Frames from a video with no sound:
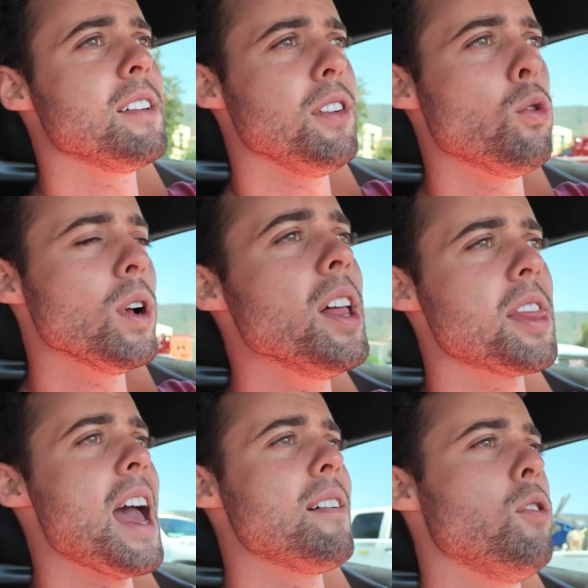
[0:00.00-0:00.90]
I feel really
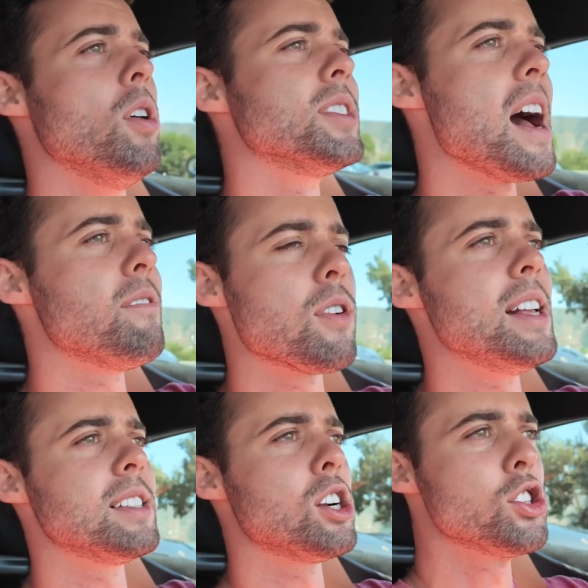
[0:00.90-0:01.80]
thankful to have
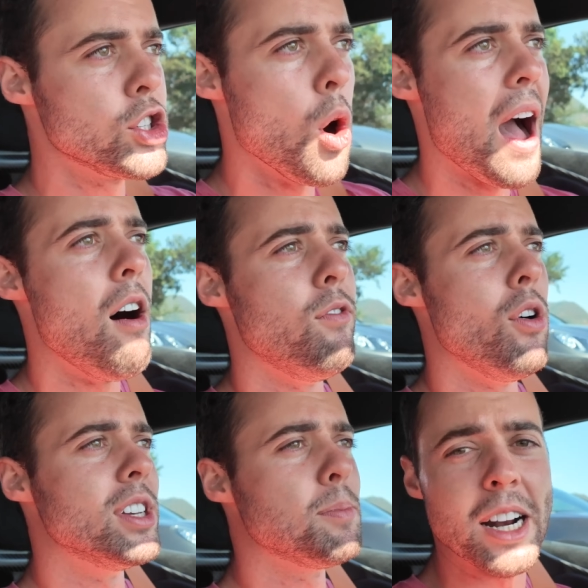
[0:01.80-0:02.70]
friends that are so
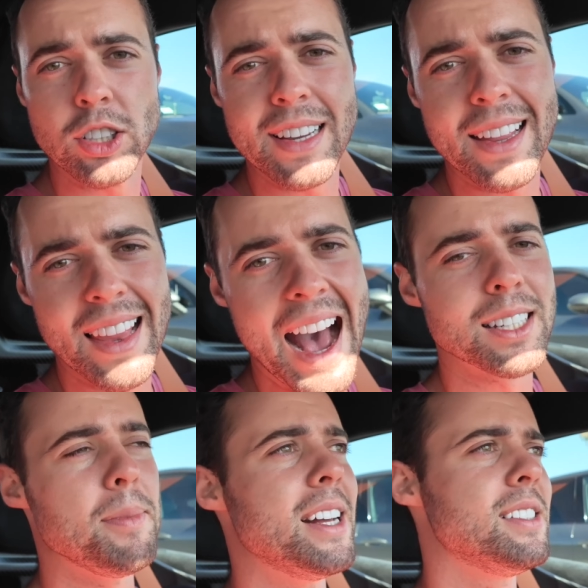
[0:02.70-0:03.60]
helpful, especially in
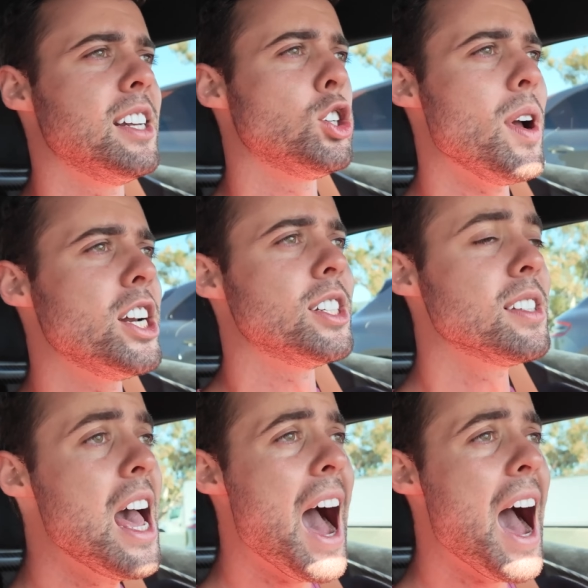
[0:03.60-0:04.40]
last minute situations.